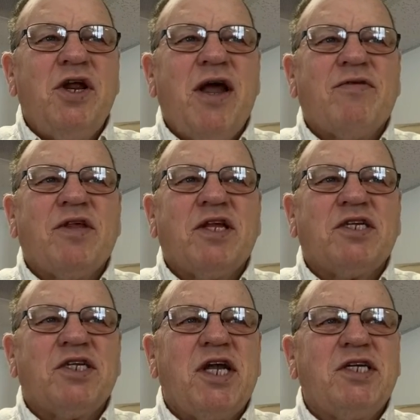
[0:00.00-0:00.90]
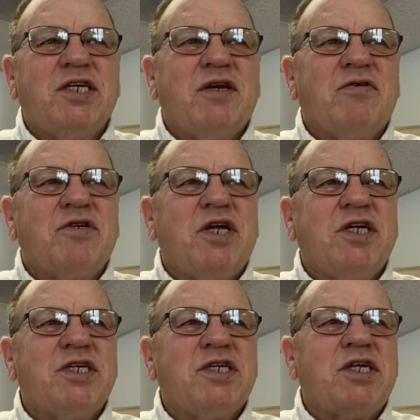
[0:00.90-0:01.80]
you have the ascension of
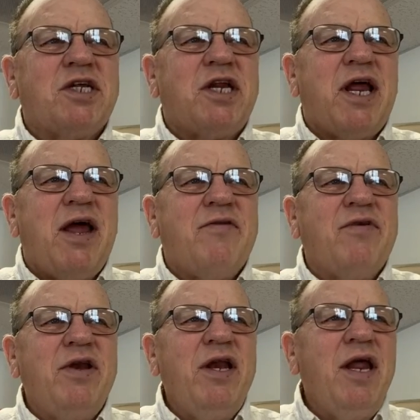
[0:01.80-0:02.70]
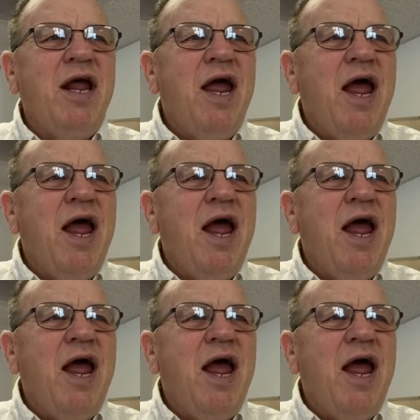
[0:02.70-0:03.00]
Jesus into heaven,